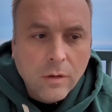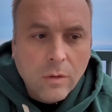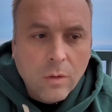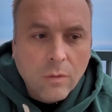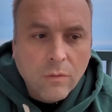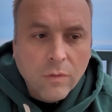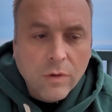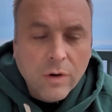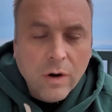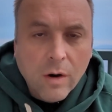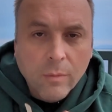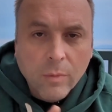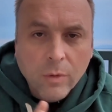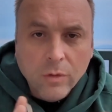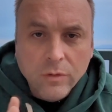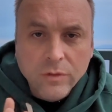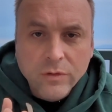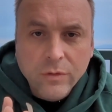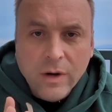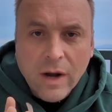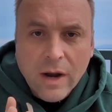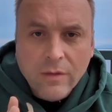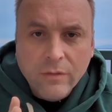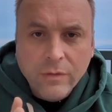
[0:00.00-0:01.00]
overcome
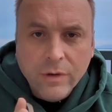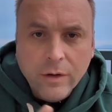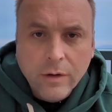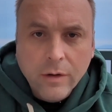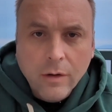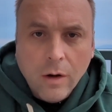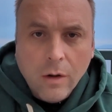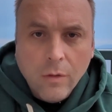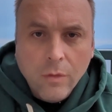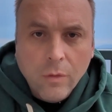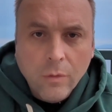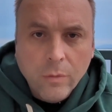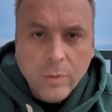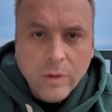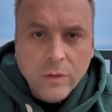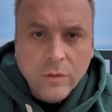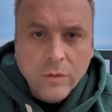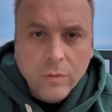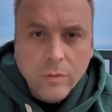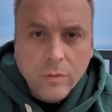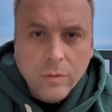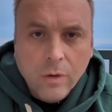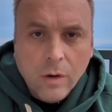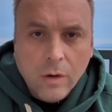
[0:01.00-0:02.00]
Earth's gravity. Although we
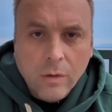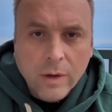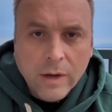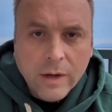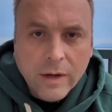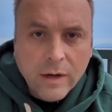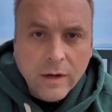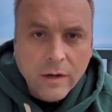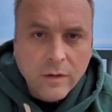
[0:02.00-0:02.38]
do already,